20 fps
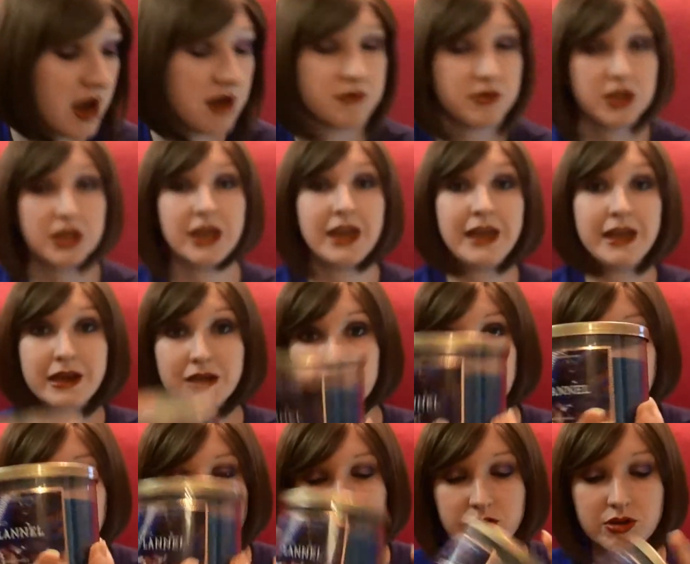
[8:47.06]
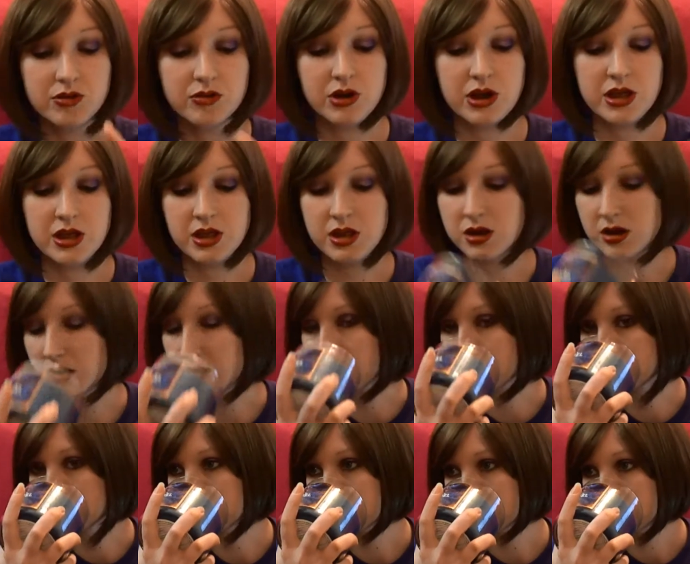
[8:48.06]
have the candle of it right here.
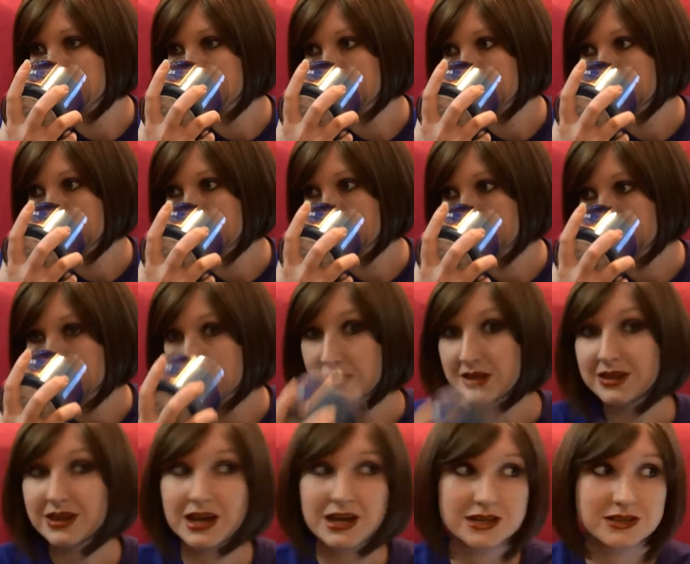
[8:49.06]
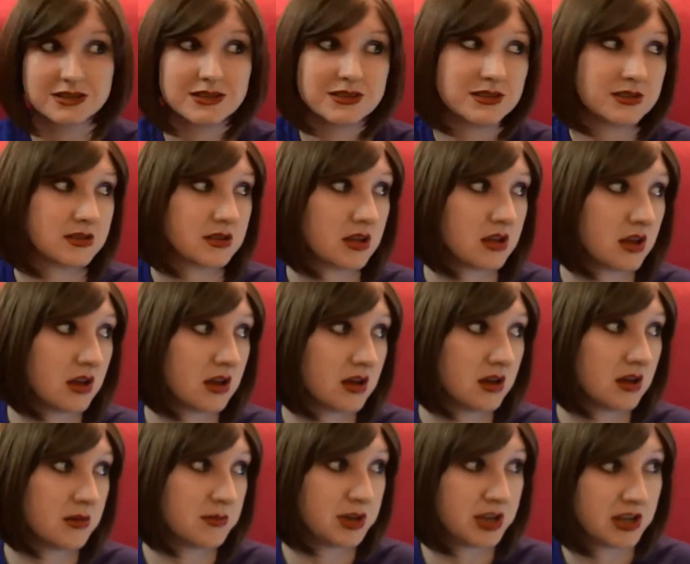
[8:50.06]
Yes,
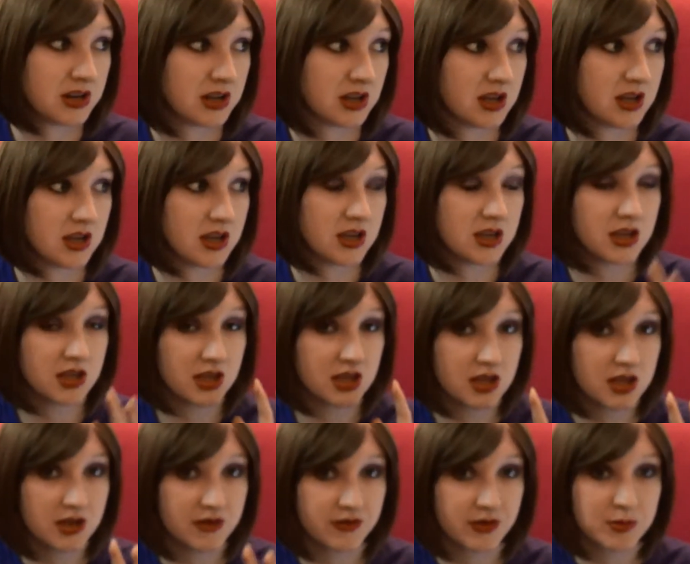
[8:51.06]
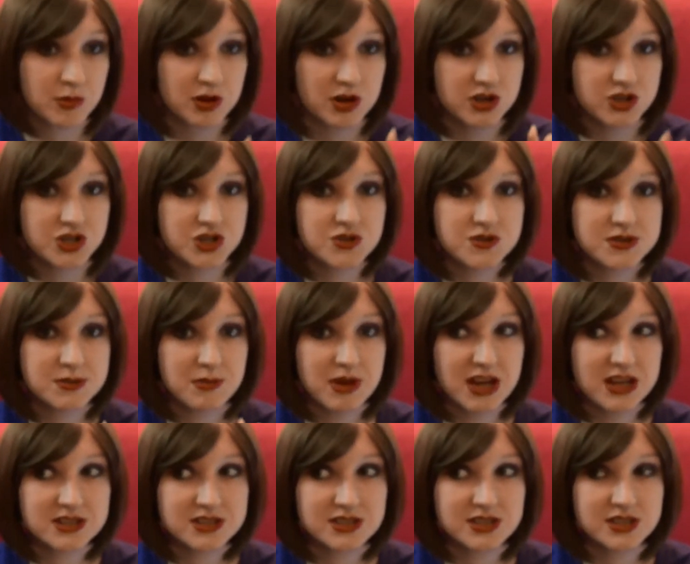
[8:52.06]
I mean, if I'm going to choose a
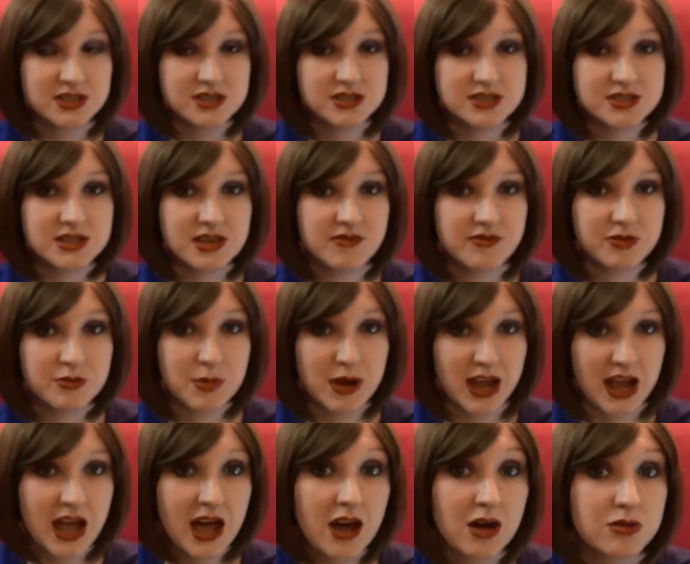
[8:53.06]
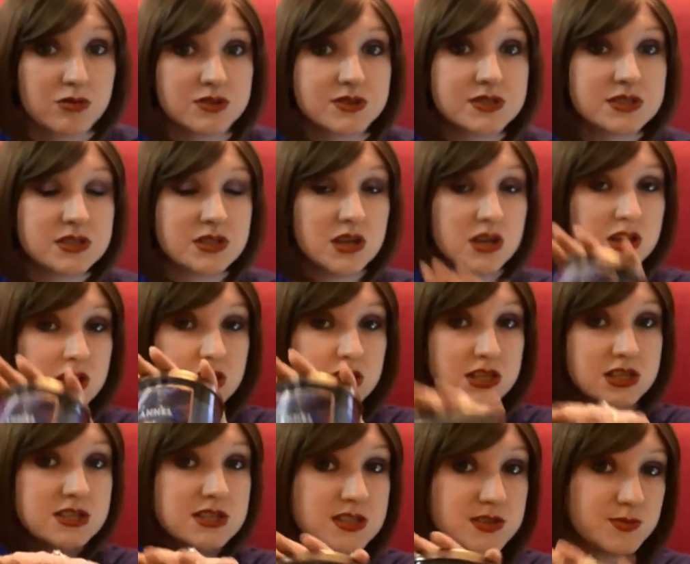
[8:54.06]
masculine scent for my house,
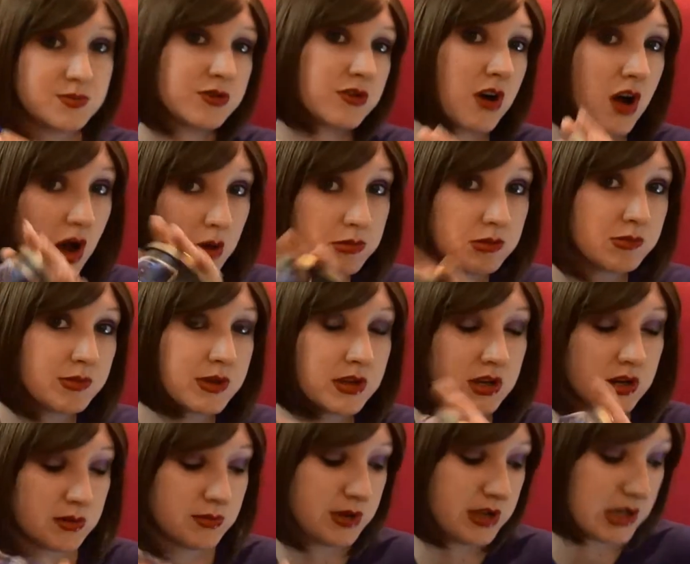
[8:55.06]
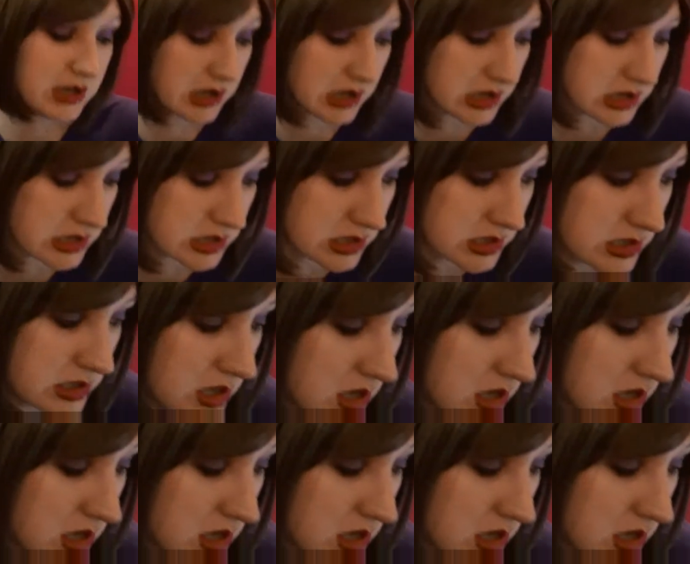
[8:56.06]
this is probably going to be it.